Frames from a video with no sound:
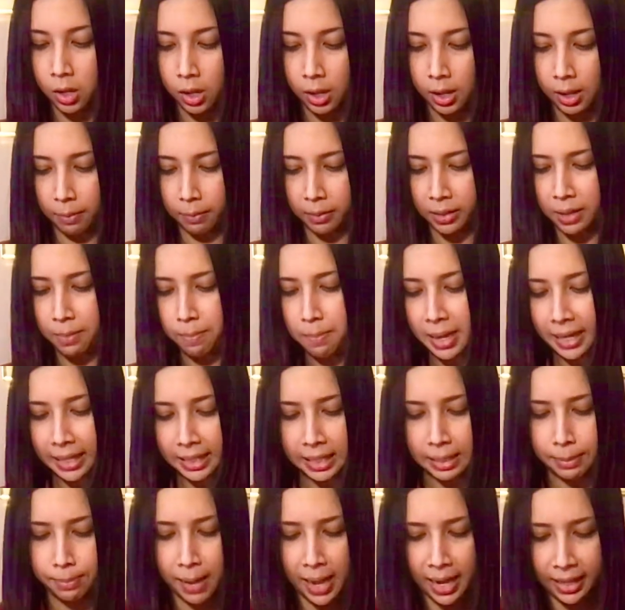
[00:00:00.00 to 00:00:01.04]
I'm going to
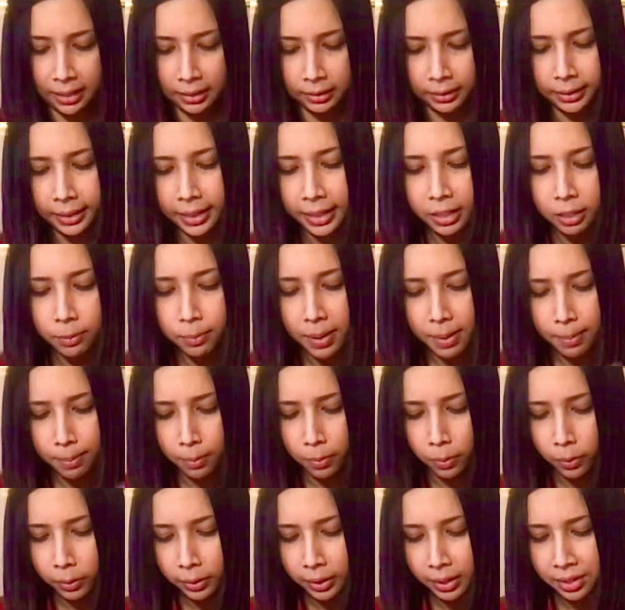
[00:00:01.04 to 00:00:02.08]
mix mine a little bit
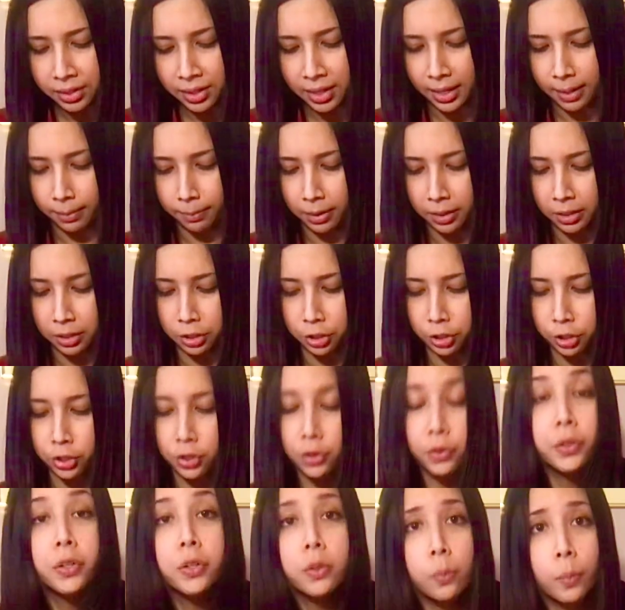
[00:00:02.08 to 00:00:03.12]
more, and then I'm going to show
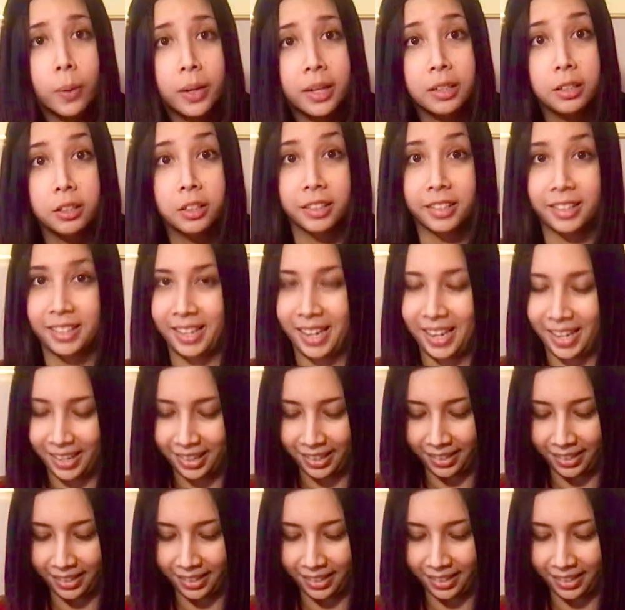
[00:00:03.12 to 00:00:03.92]
you what it looks like.